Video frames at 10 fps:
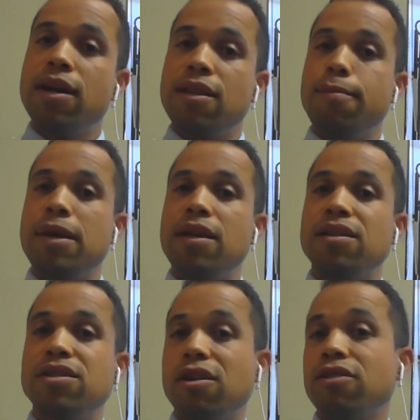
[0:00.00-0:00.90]
blood in the
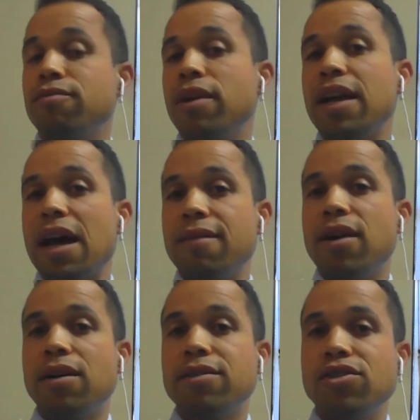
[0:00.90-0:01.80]
penis starts
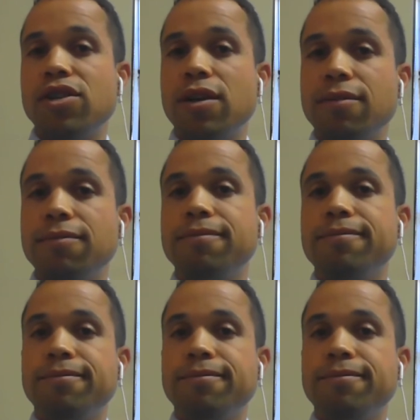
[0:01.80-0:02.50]
running out of oxygen.